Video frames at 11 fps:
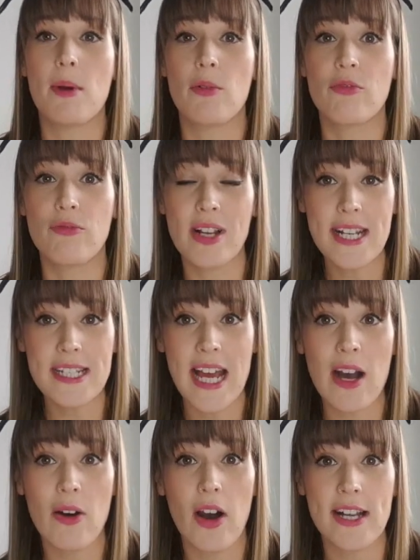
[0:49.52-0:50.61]

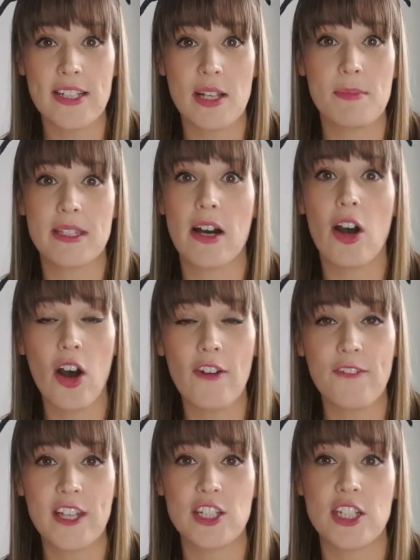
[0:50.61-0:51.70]
retail items that are
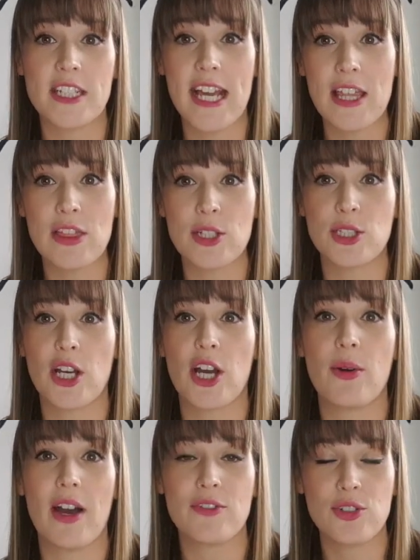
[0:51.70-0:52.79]
featured in the
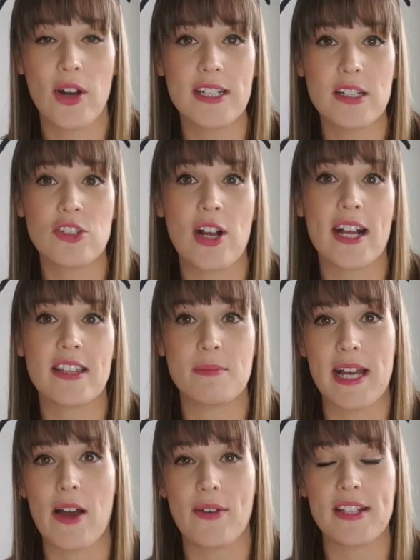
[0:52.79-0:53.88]
show. I've tried to track them
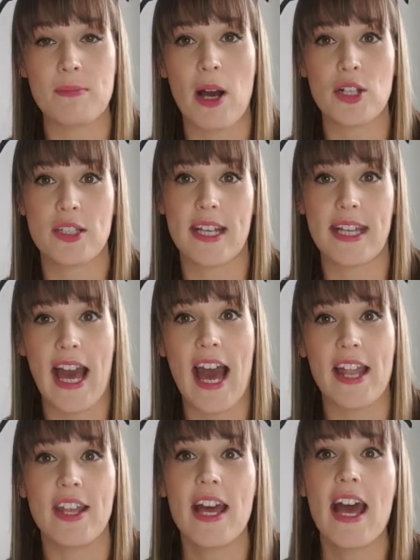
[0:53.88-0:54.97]
down as much as I
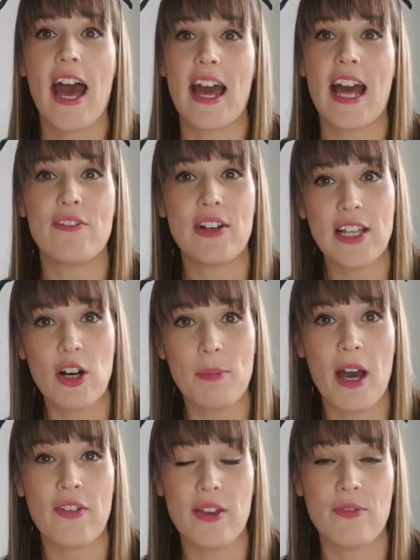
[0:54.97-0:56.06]
can and have a little bit
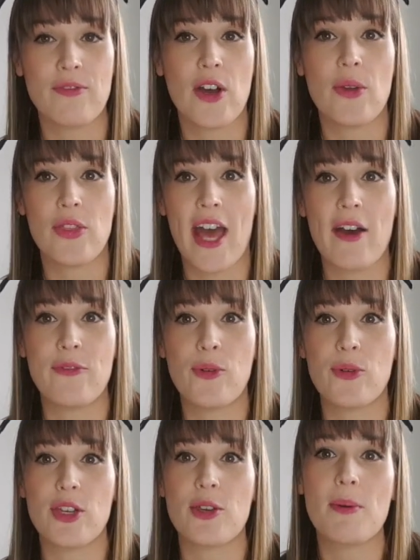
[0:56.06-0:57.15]
of info there
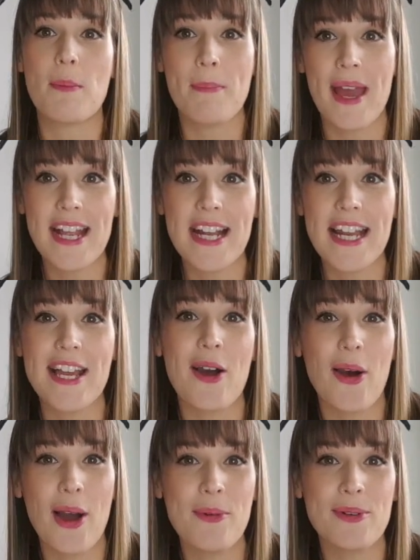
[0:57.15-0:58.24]
for you, but mainly
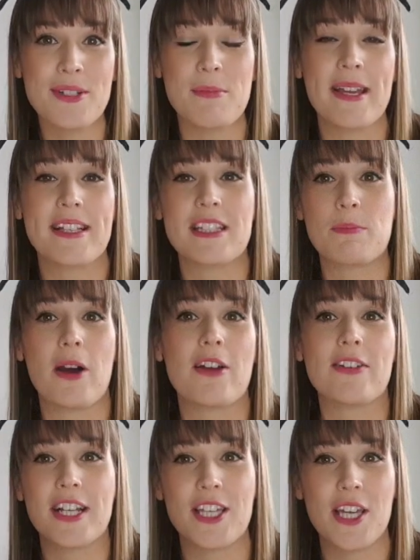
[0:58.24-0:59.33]
I want to be
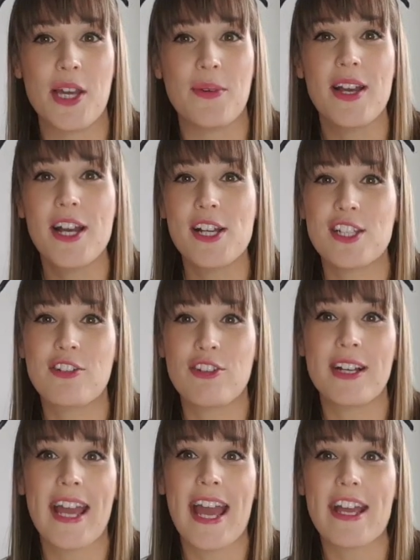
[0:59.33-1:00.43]
inspiring you to
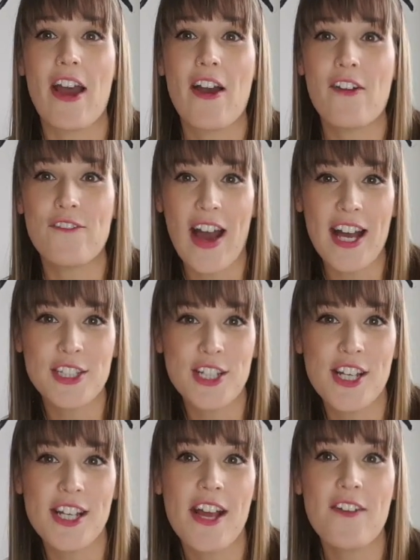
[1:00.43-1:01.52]
create
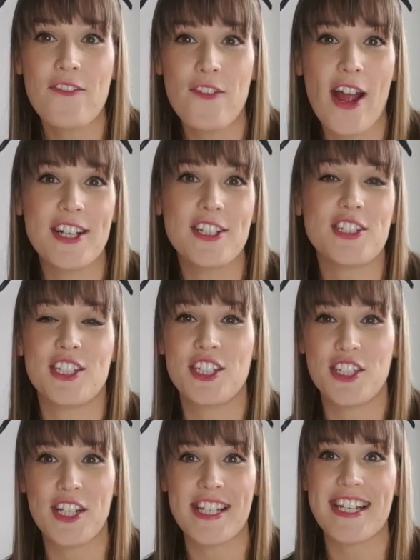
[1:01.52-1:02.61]
fashion French
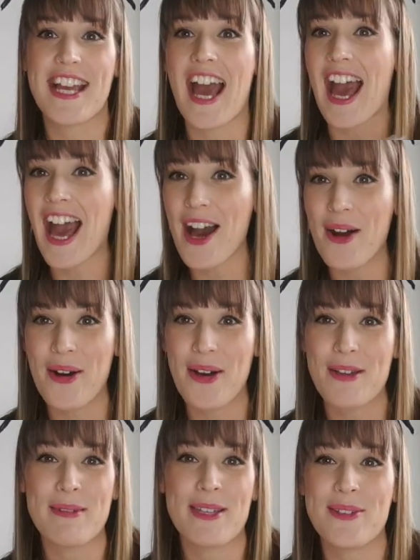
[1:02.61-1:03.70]
chic at
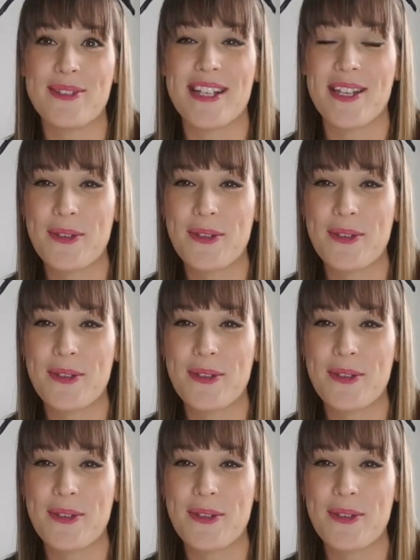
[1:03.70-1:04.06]
home using